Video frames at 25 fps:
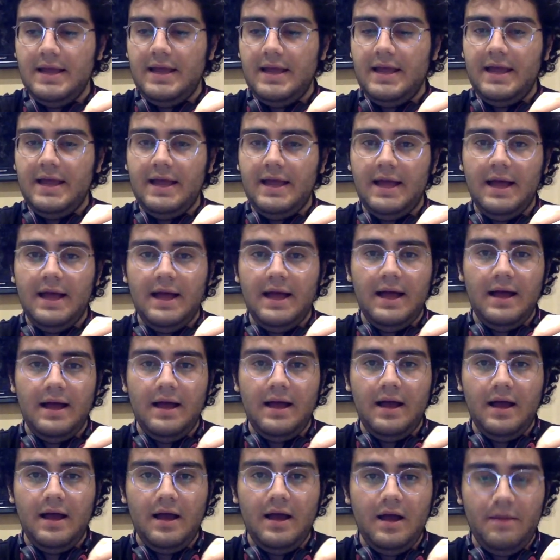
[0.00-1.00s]
I
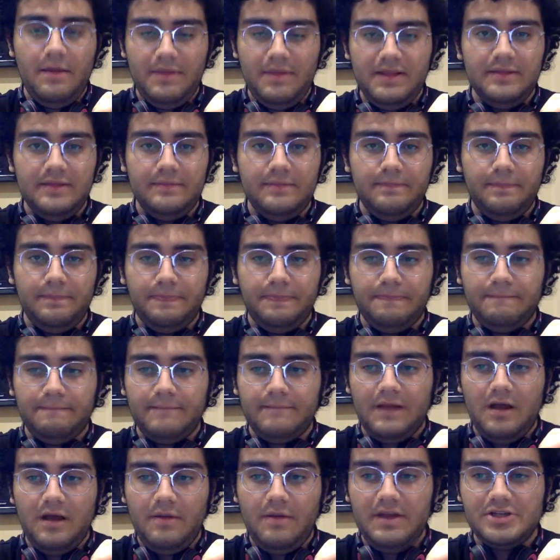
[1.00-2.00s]
mean,
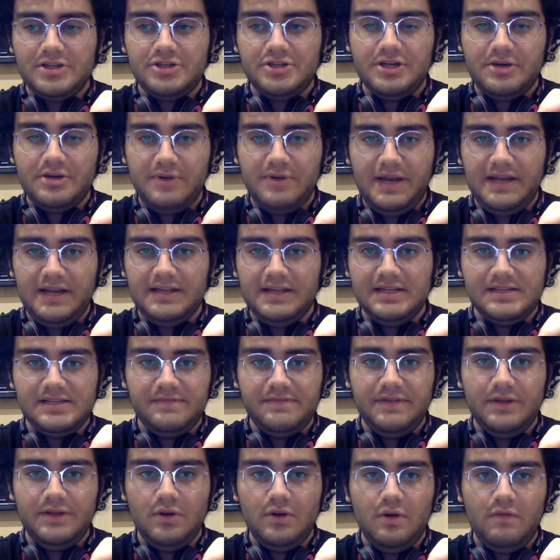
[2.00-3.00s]
I'm actually creating this
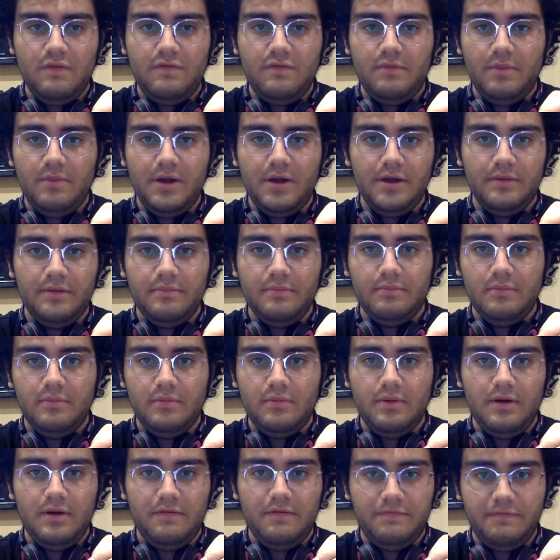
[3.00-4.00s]
video for my
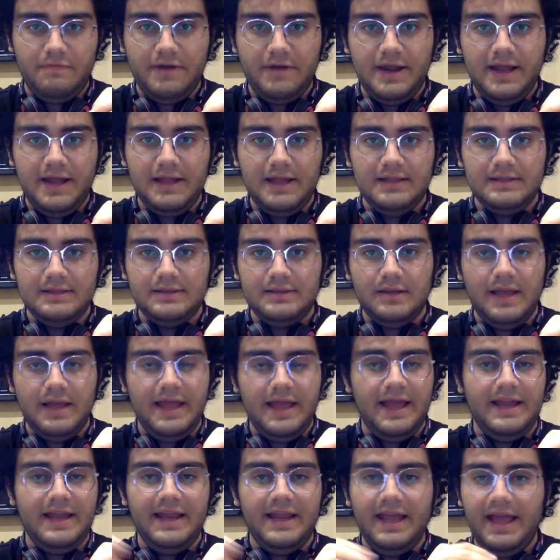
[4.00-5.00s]
friend
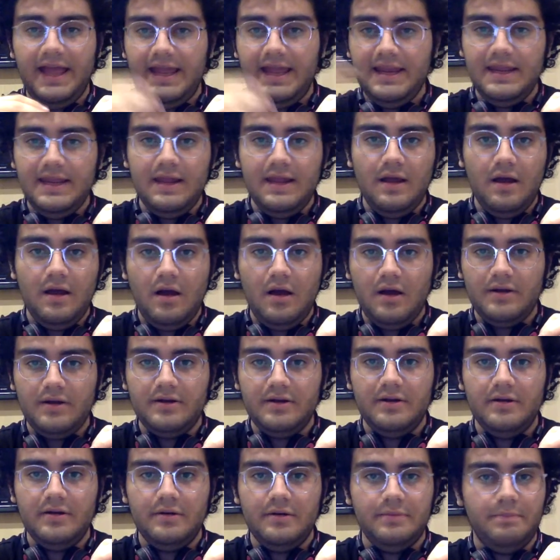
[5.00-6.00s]
and any
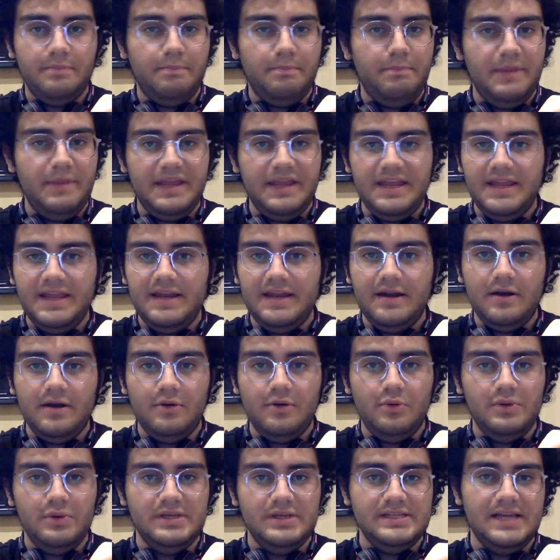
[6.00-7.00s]
other beginner
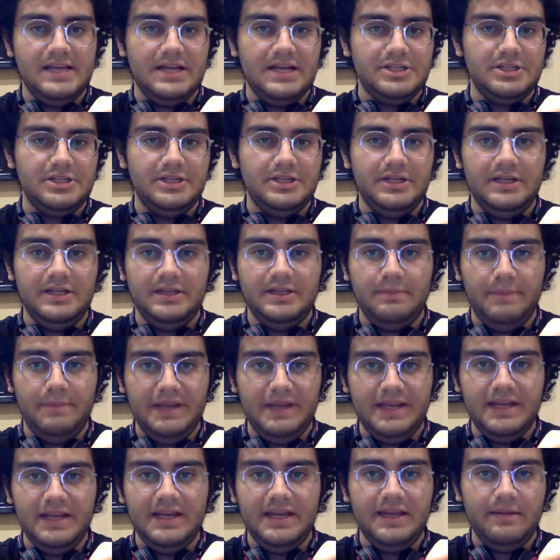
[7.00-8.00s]
who is actually in the
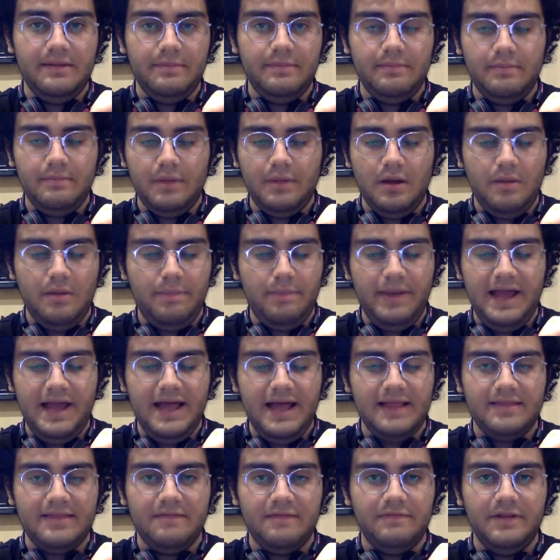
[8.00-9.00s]
beginning
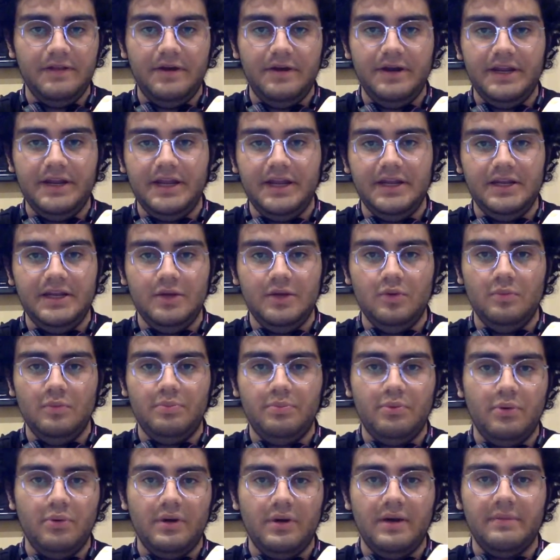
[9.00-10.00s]
path of learning a new
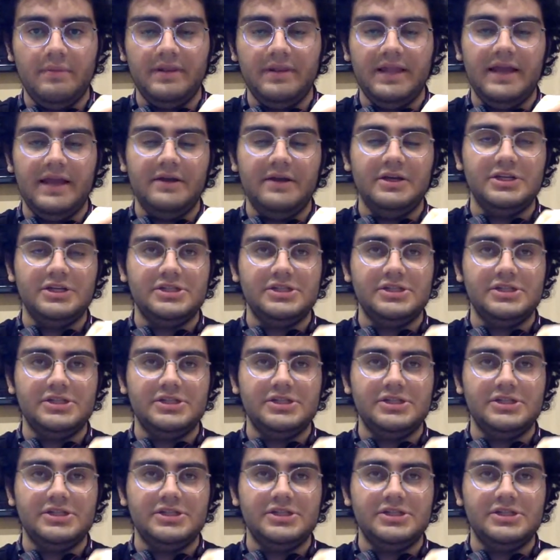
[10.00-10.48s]
programming language.